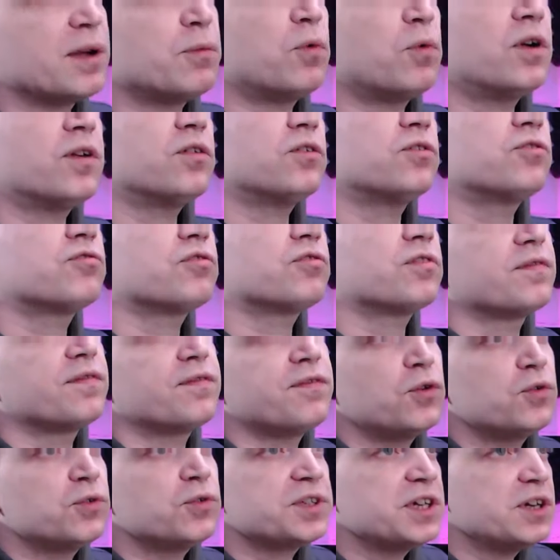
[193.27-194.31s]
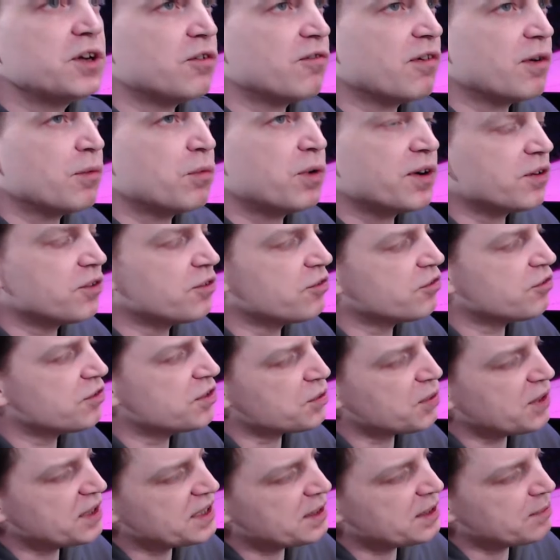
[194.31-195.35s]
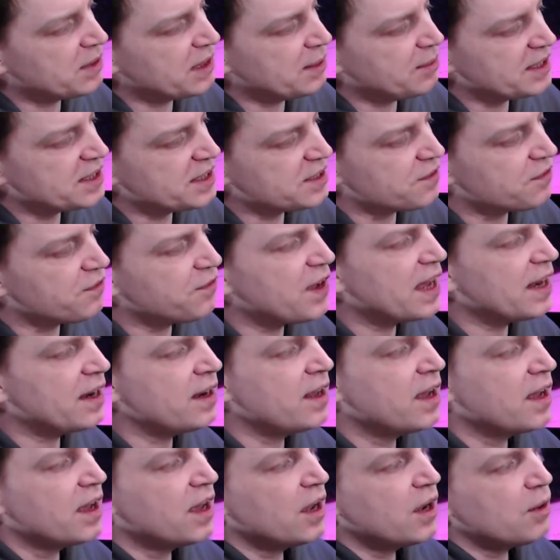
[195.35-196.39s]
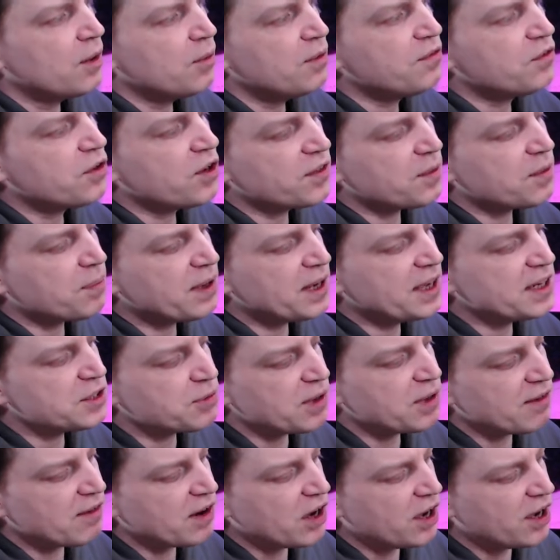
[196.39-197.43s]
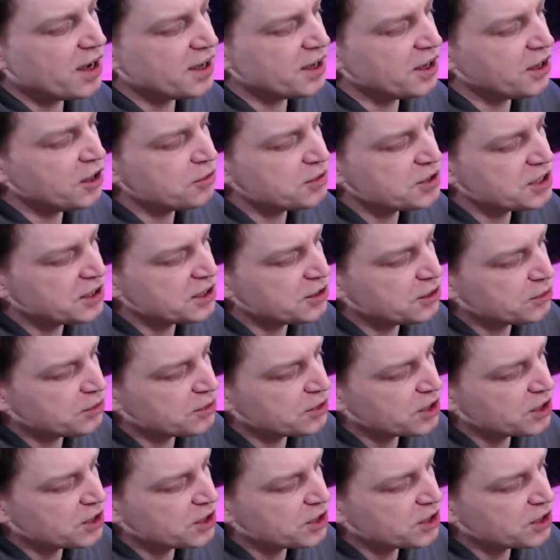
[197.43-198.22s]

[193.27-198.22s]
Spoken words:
140 or a 120mm fan. We've got the place where our IO shield would